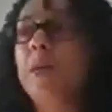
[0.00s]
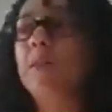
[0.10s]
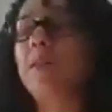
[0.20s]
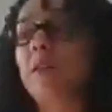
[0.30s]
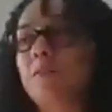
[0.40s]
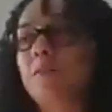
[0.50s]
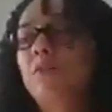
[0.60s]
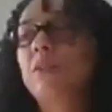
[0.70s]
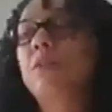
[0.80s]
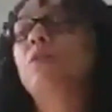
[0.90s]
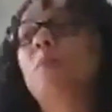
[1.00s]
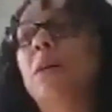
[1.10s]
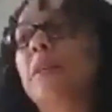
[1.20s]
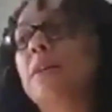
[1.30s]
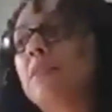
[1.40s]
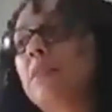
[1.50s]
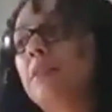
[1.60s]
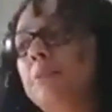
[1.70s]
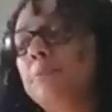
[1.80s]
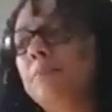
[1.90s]
beyond our physical bodies.
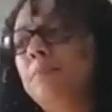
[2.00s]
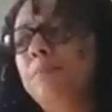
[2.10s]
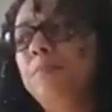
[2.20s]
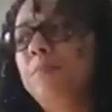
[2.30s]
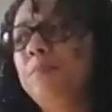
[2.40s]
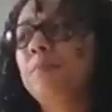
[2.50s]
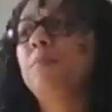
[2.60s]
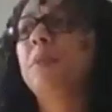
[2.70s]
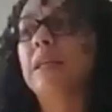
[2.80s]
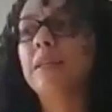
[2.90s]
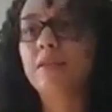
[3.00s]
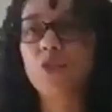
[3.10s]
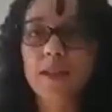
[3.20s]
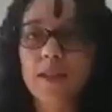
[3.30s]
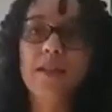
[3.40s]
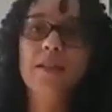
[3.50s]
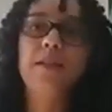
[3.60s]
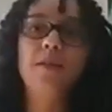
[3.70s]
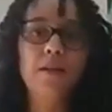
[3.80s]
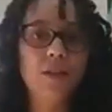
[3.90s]
But I try to sense
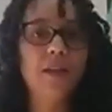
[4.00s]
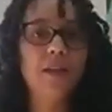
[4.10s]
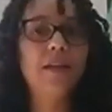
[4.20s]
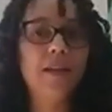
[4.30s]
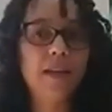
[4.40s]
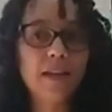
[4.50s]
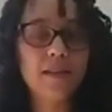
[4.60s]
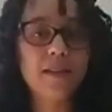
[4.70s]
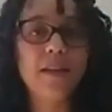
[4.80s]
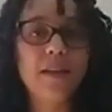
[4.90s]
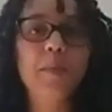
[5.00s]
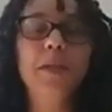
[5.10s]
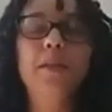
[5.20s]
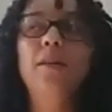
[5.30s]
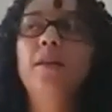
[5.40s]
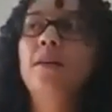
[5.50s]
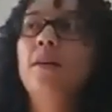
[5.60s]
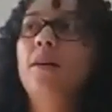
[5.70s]
their energy and connect to them, and